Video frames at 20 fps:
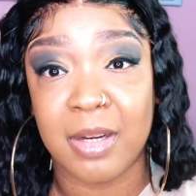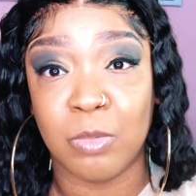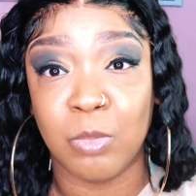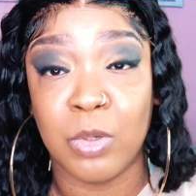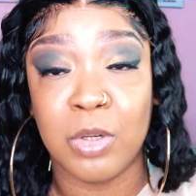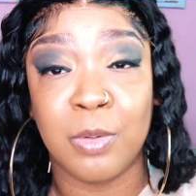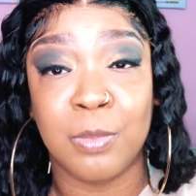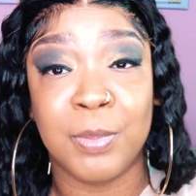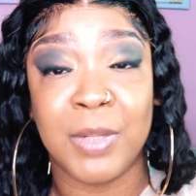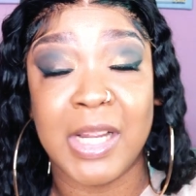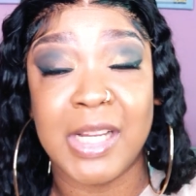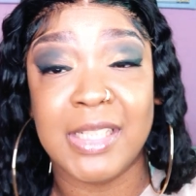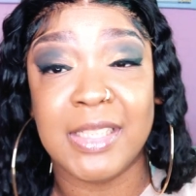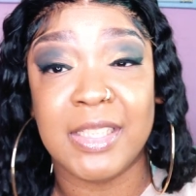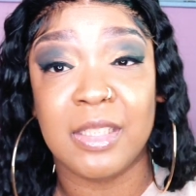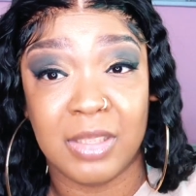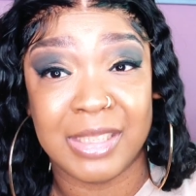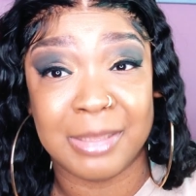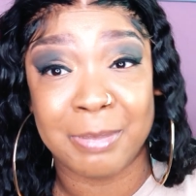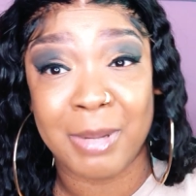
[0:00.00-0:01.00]
The rental
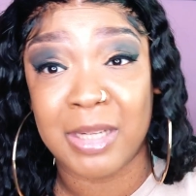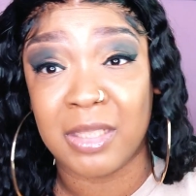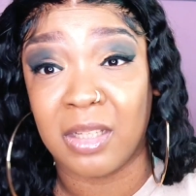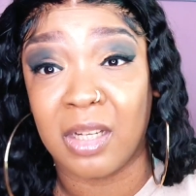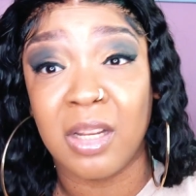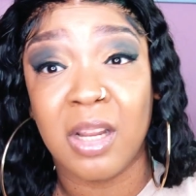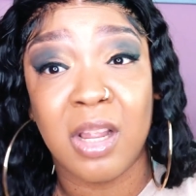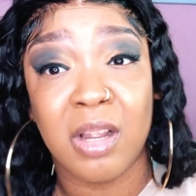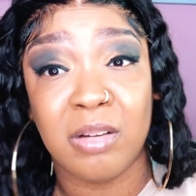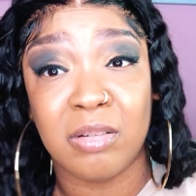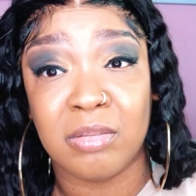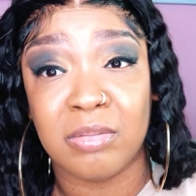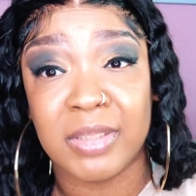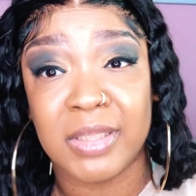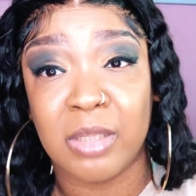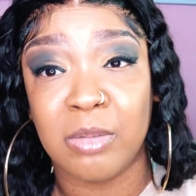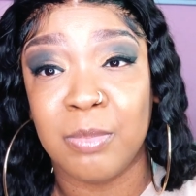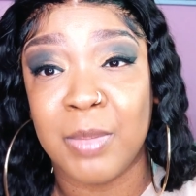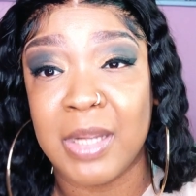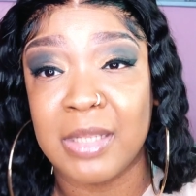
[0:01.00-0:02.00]
place is about to close,
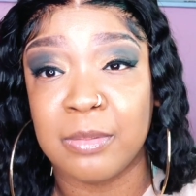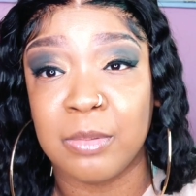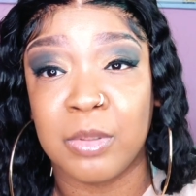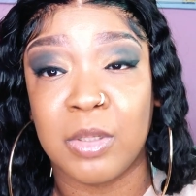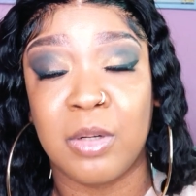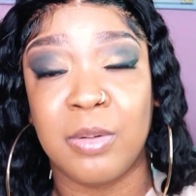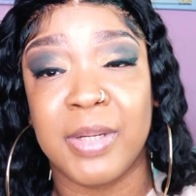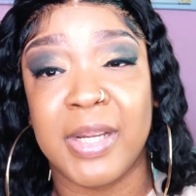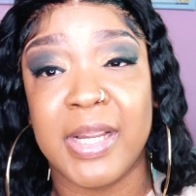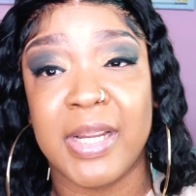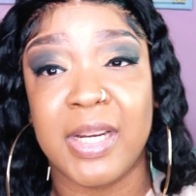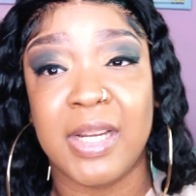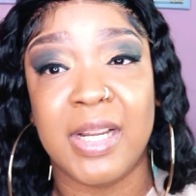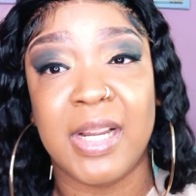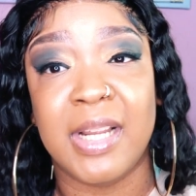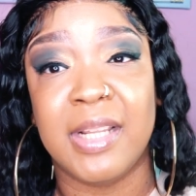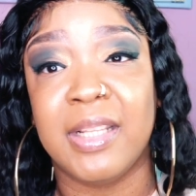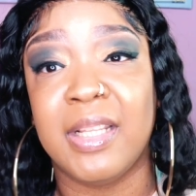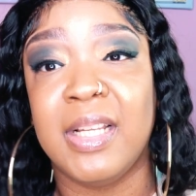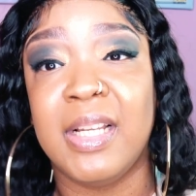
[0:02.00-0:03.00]
so we might as well go get it
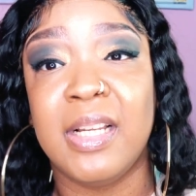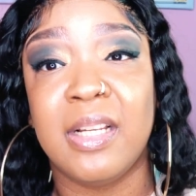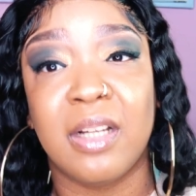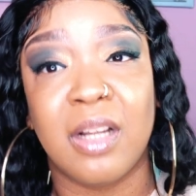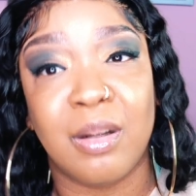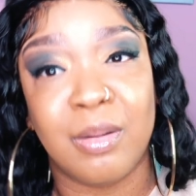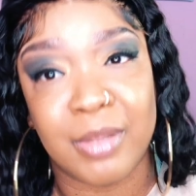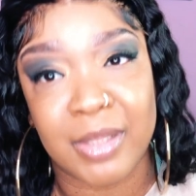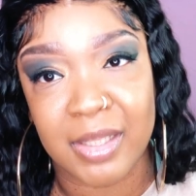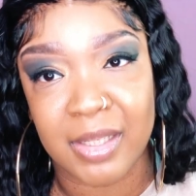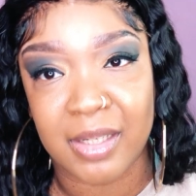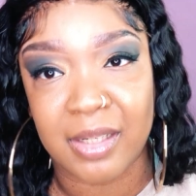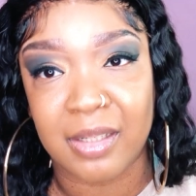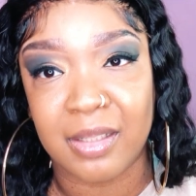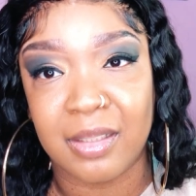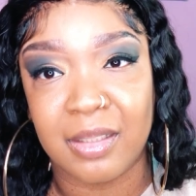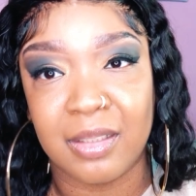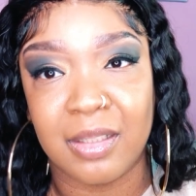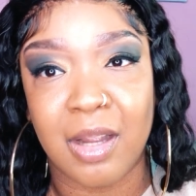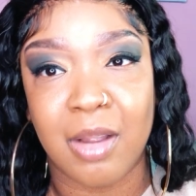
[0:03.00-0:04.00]
and then go
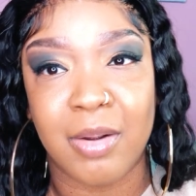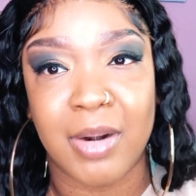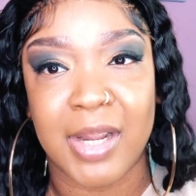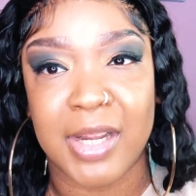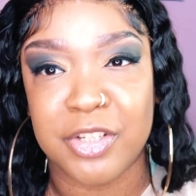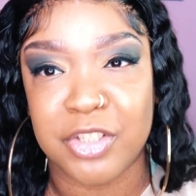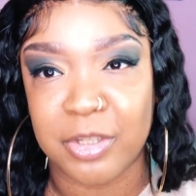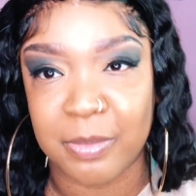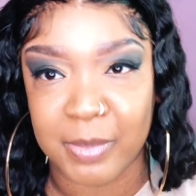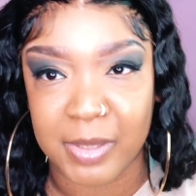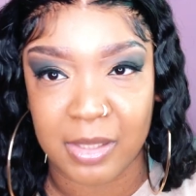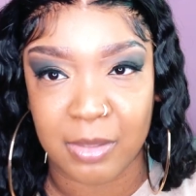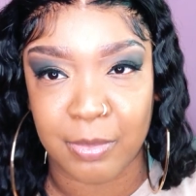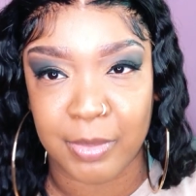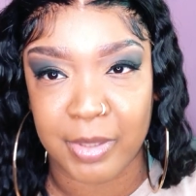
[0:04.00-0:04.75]
get go to HEB or